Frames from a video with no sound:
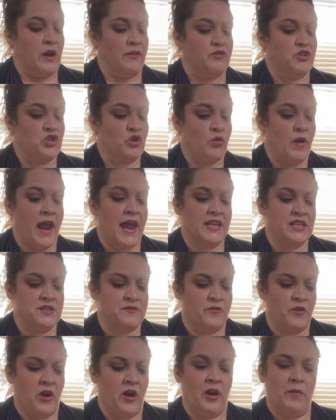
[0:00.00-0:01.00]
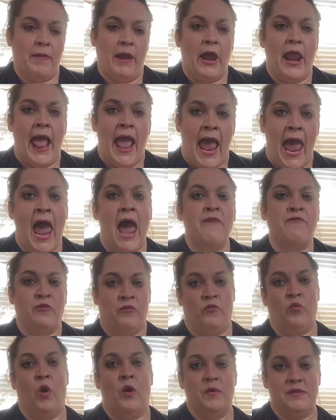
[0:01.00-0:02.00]
I've transferred about half
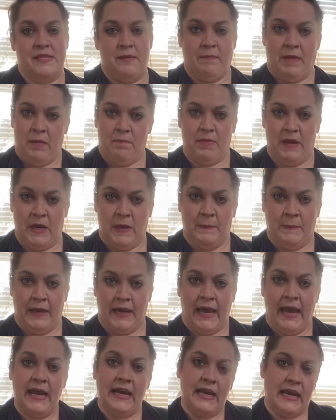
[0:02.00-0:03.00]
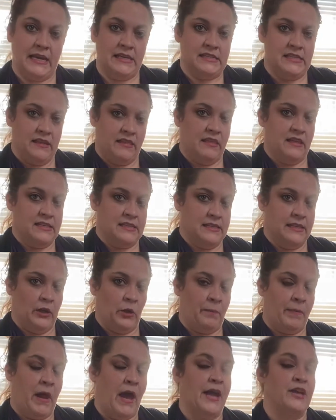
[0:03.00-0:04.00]
of what was in my big pot into this
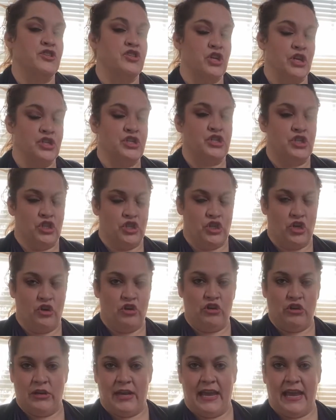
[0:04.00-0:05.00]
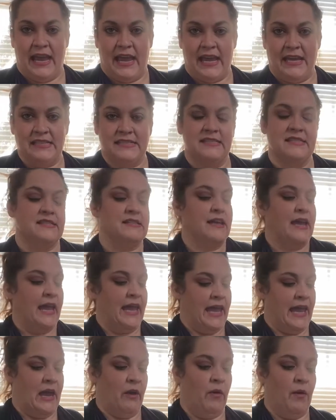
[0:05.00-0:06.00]
little pot just to show you guys
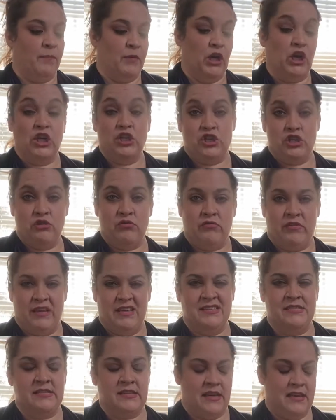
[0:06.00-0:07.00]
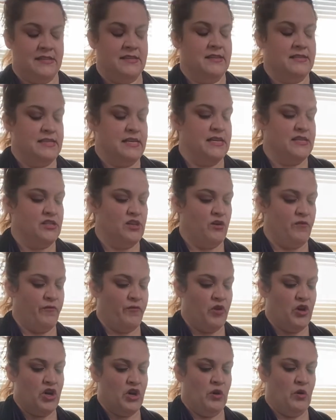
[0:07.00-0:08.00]
how I'm gonna do this because it's easier
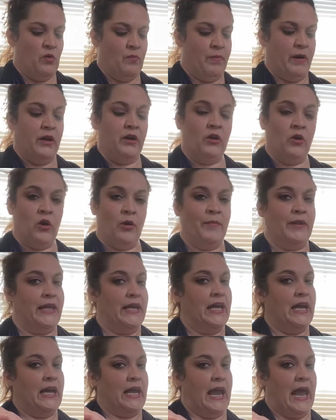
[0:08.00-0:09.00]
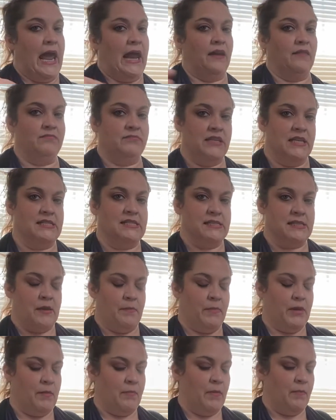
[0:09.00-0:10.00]
for you. But normally, again, this is
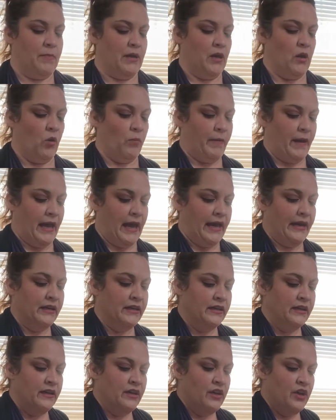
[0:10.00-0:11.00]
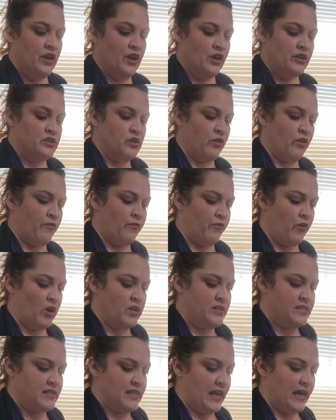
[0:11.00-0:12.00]
gonna be in my big old pot. So the
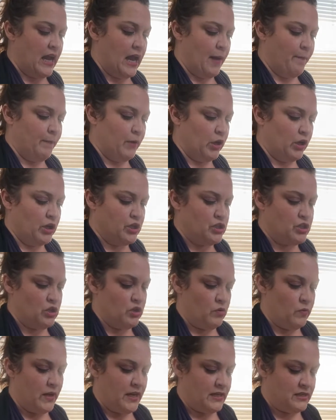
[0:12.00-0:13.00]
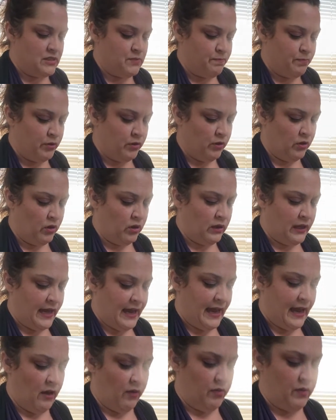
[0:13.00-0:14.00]
first thing I'm gonna do is pull
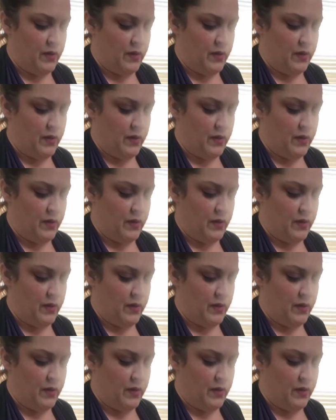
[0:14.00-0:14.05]
out